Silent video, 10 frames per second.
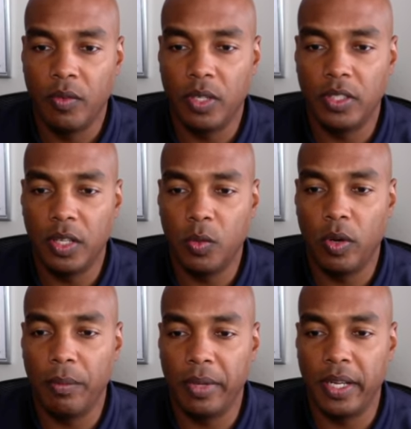rental
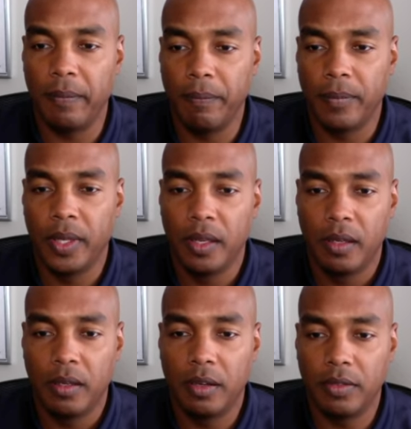equipment
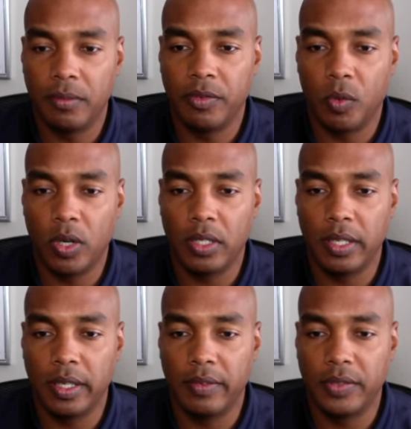of some
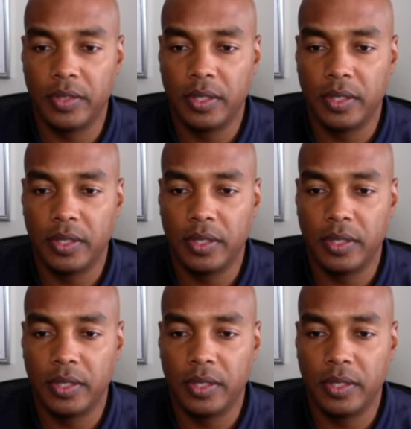forklifts.